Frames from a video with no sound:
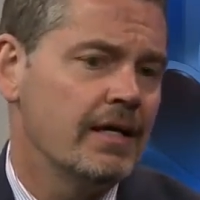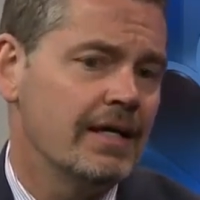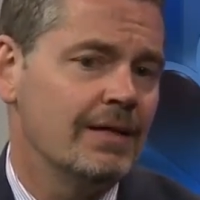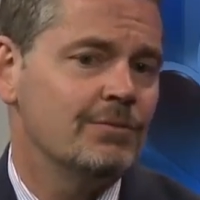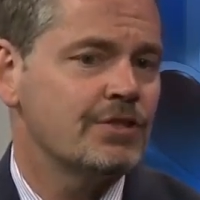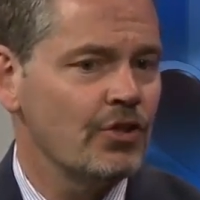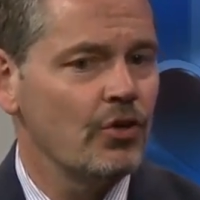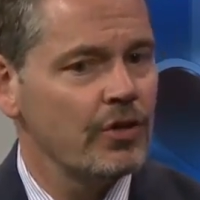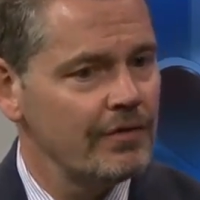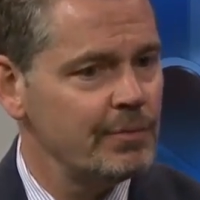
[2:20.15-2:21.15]
Um,
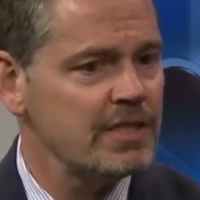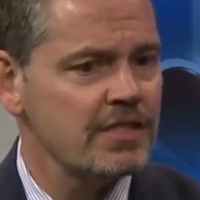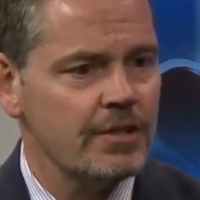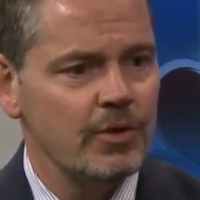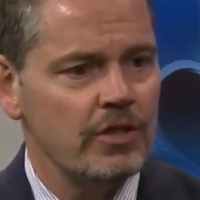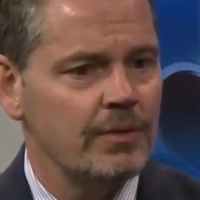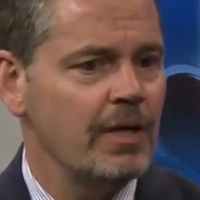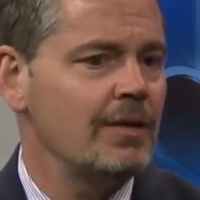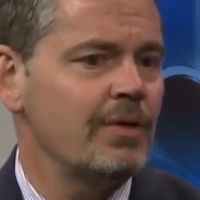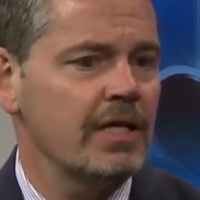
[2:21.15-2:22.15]
so the business community
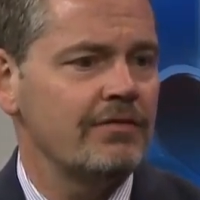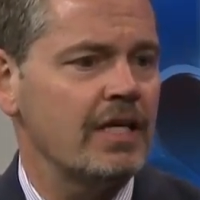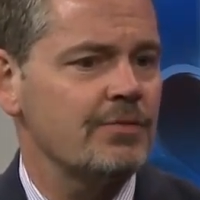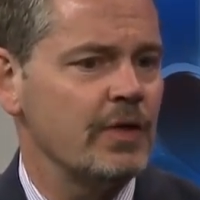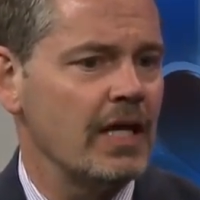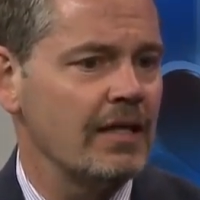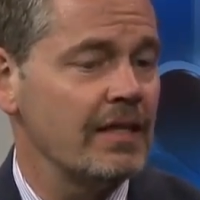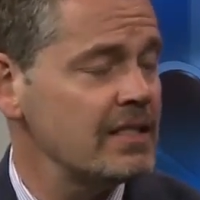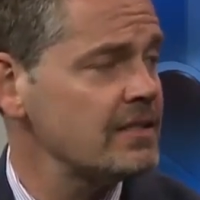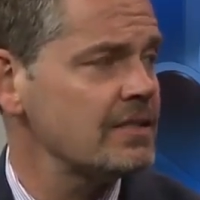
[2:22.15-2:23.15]
made a big investment on
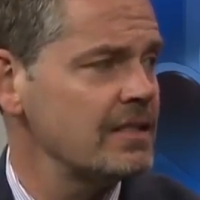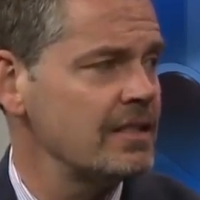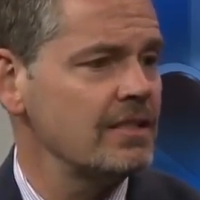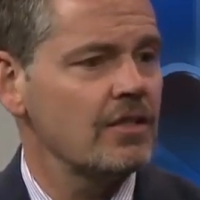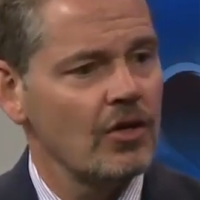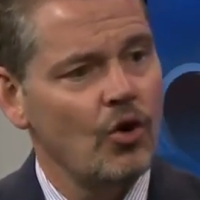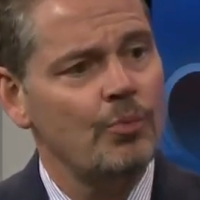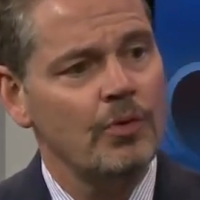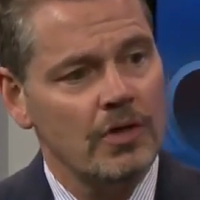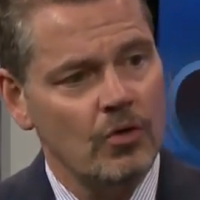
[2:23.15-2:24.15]
this, and the, the,
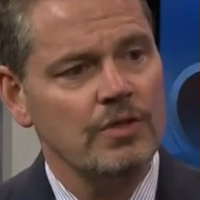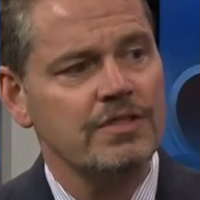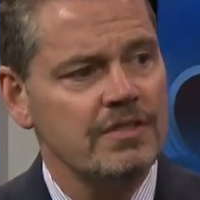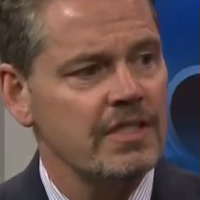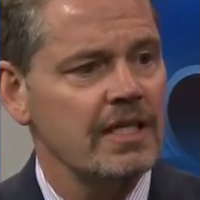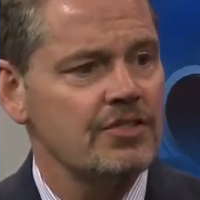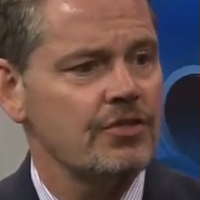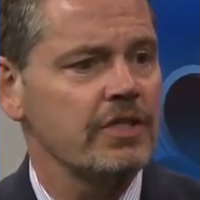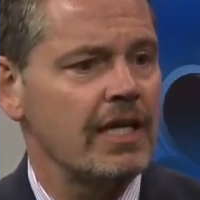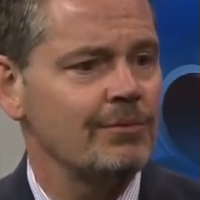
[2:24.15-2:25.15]
hope, of course, is to get
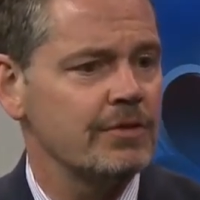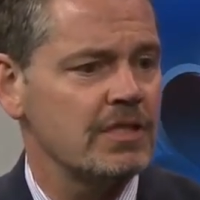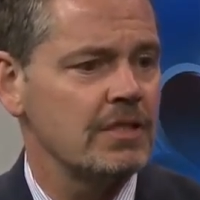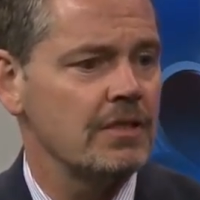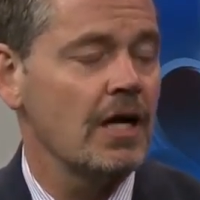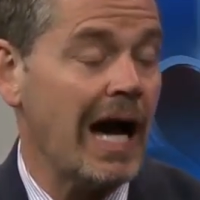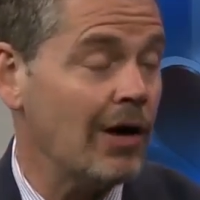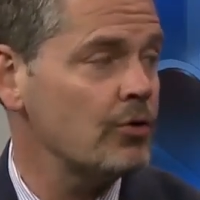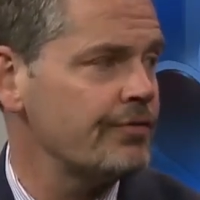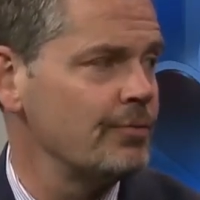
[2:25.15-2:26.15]
Shirley Abrahamson
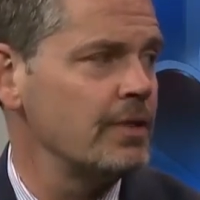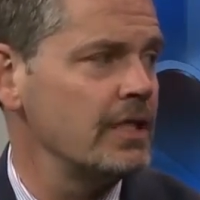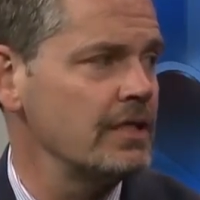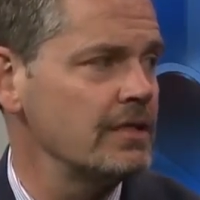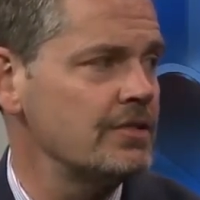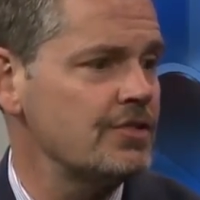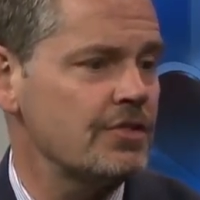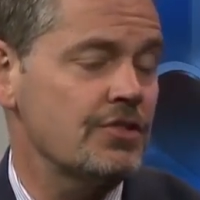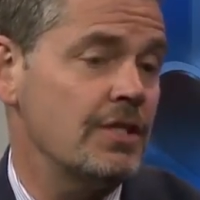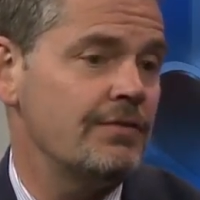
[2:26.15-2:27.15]
out from being the
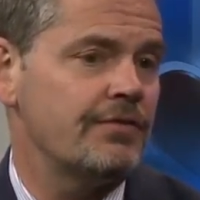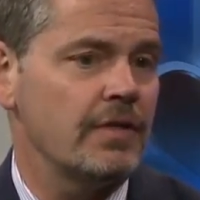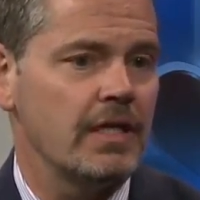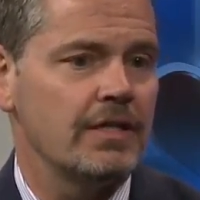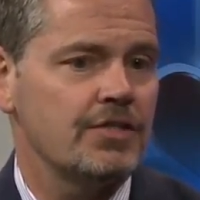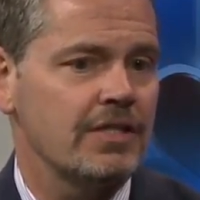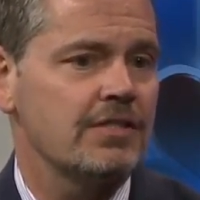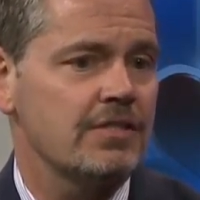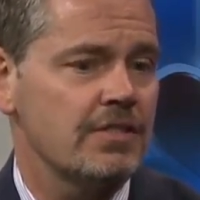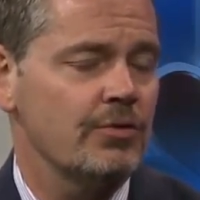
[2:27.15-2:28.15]
Chief uh,
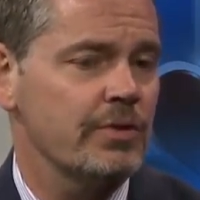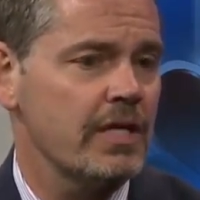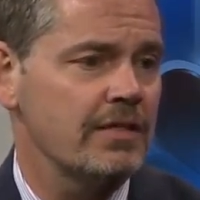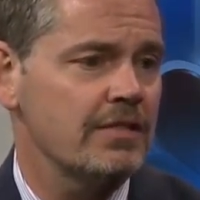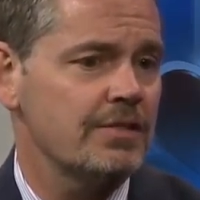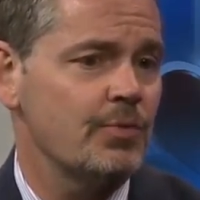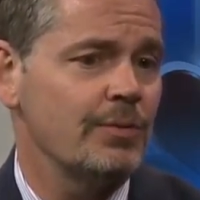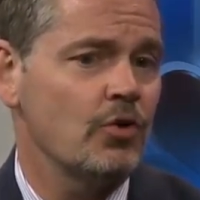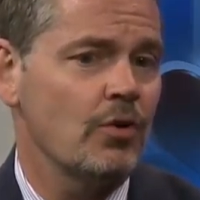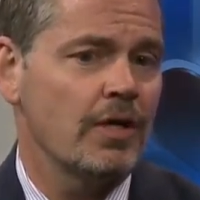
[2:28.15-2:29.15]
Justice of the Wisconsin
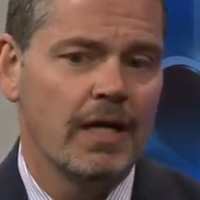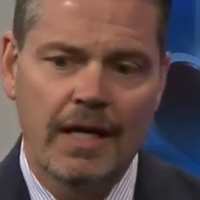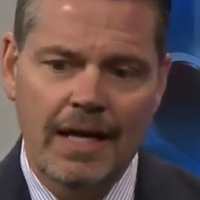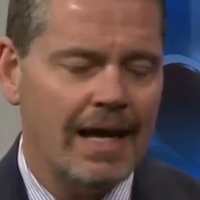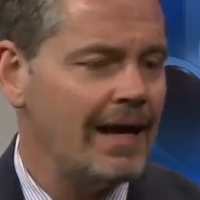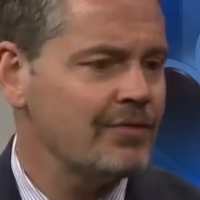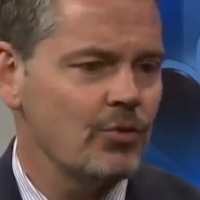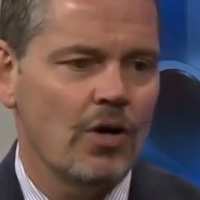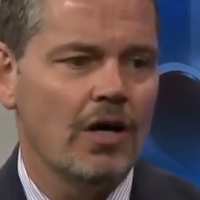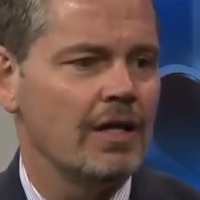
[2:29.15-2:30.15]
Supreme Court.
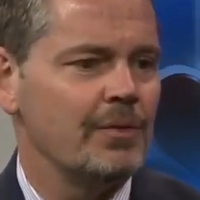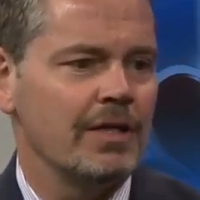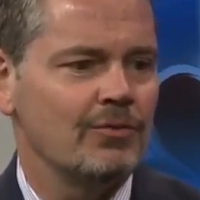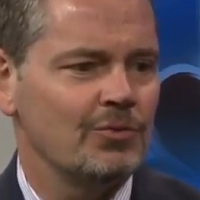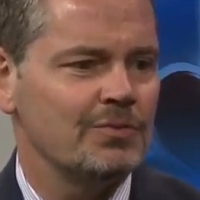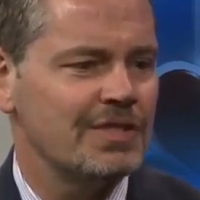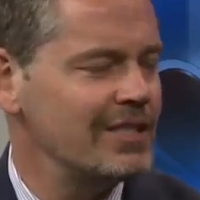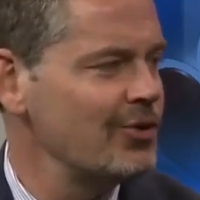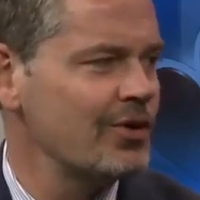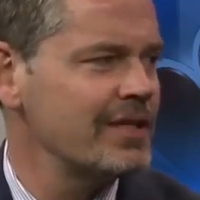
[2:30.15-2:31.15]
After all, I mean,
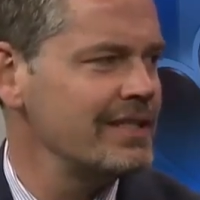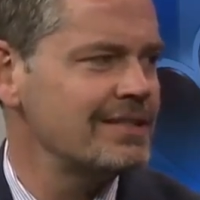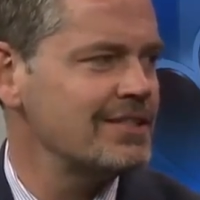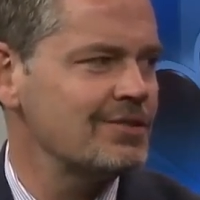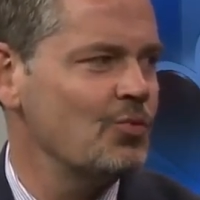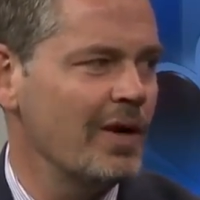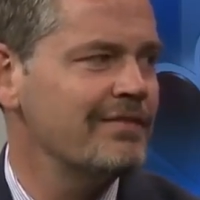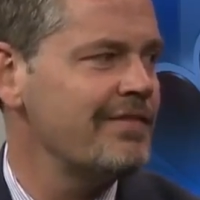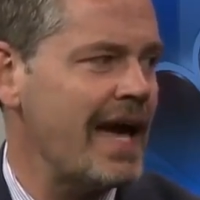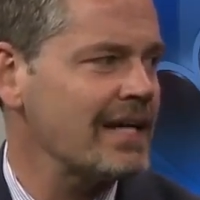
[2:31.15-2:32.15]
seniority is just
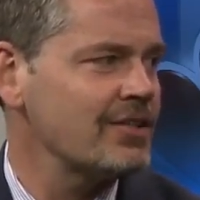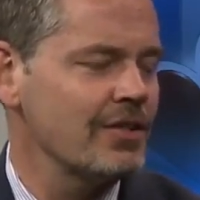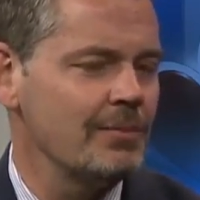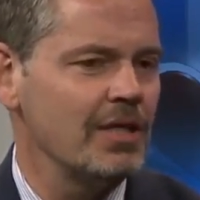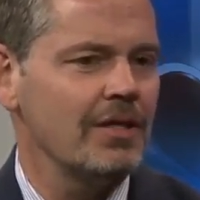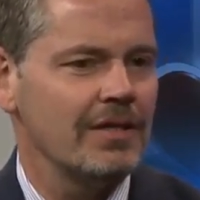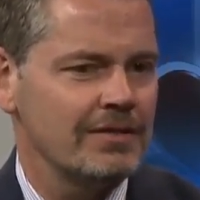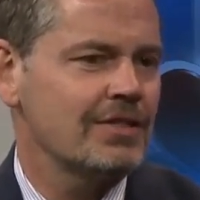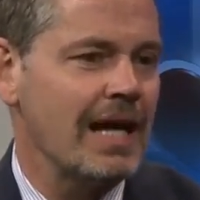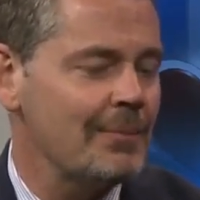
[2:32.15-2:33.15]
one factor. I mean,
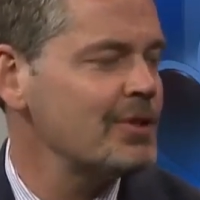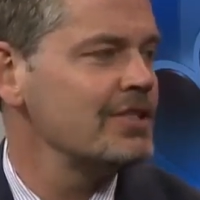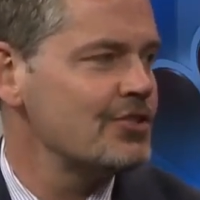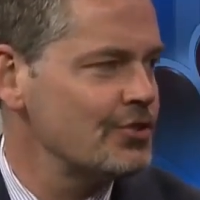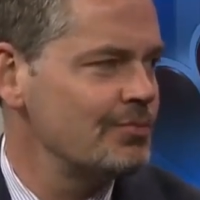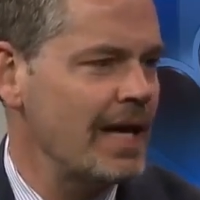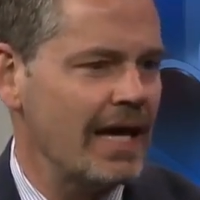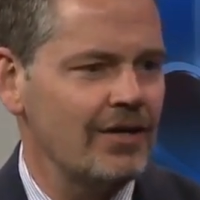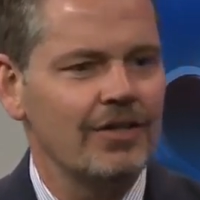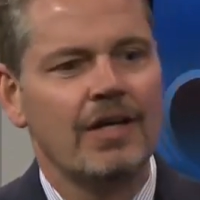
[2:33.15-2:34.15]
competence should
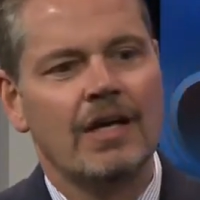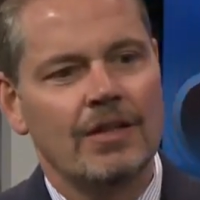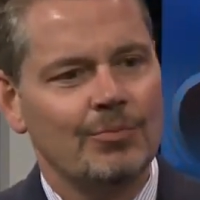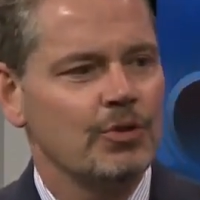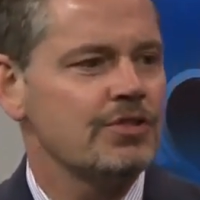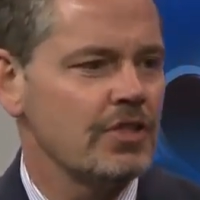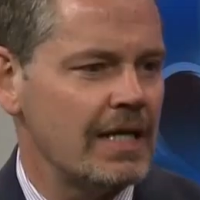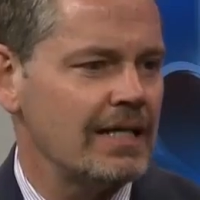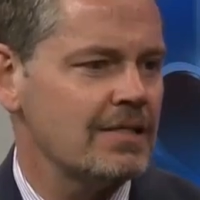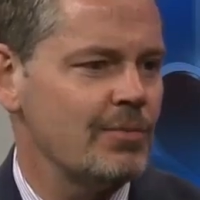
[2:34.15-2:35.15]
matter. The person that
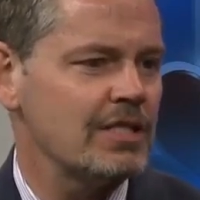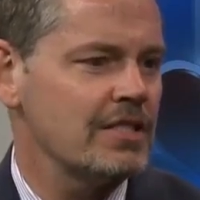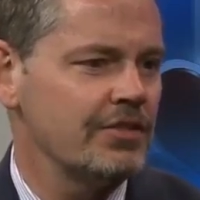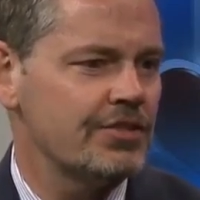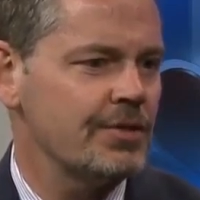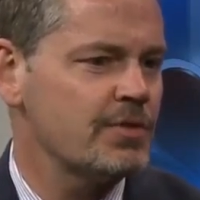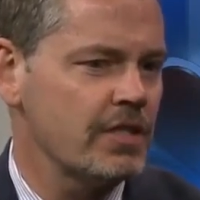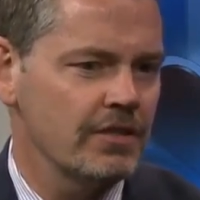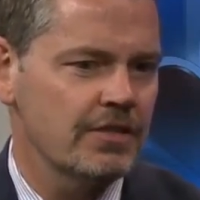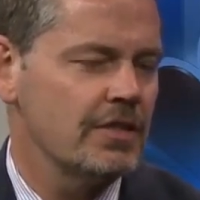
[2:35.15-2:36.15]
has the best leadership
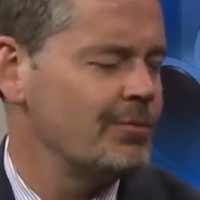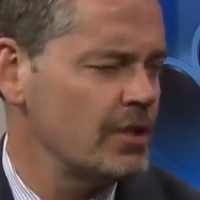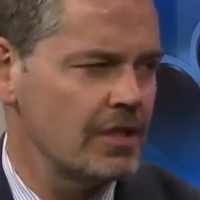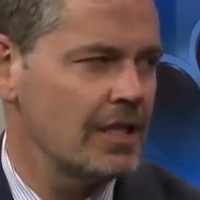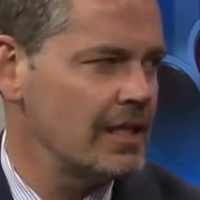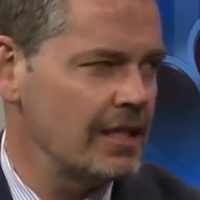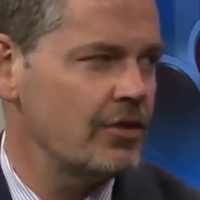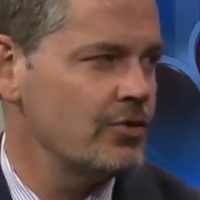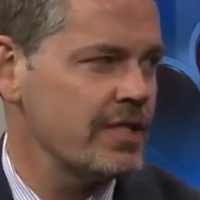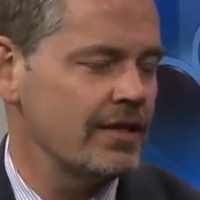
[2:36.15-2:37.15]
skills and the ability to lead
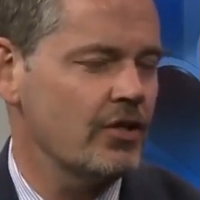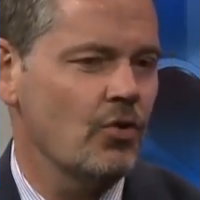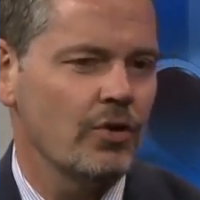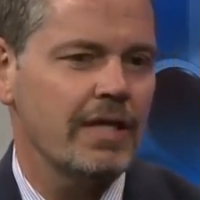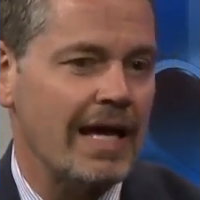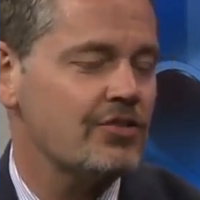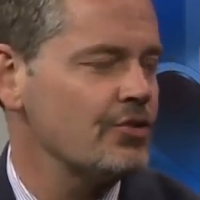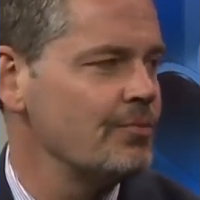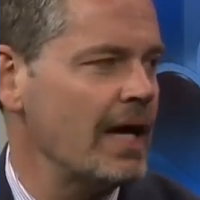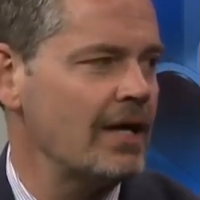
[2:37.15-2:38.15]
those on the court, that
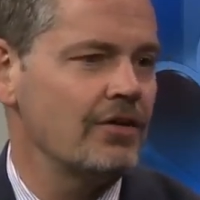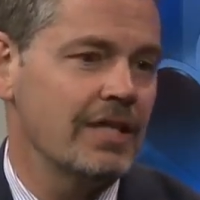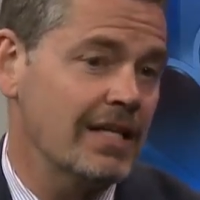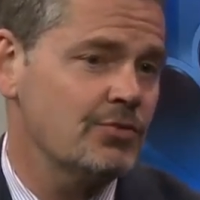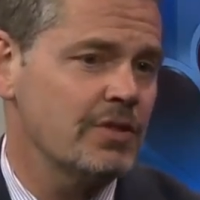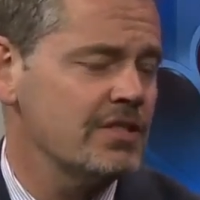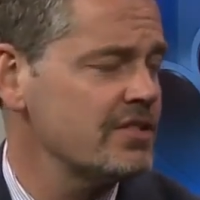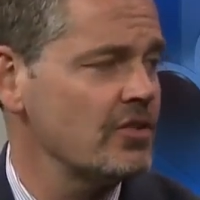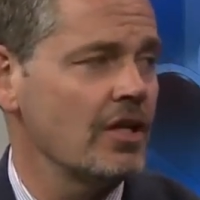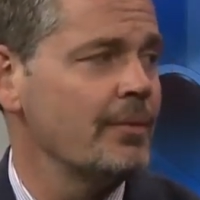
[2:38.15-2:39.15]
should matter, and that's what this
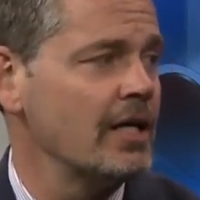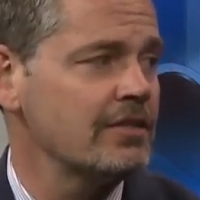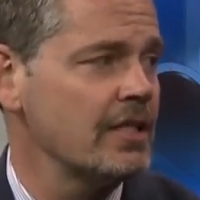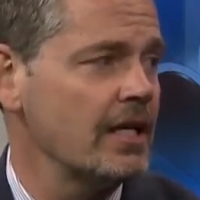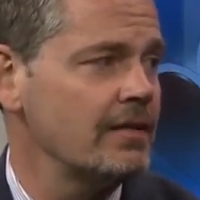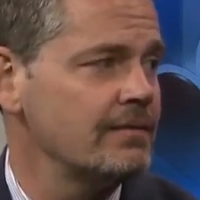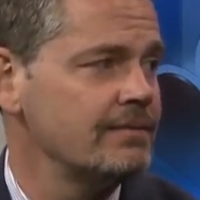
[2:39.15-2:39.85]
is all about tonight.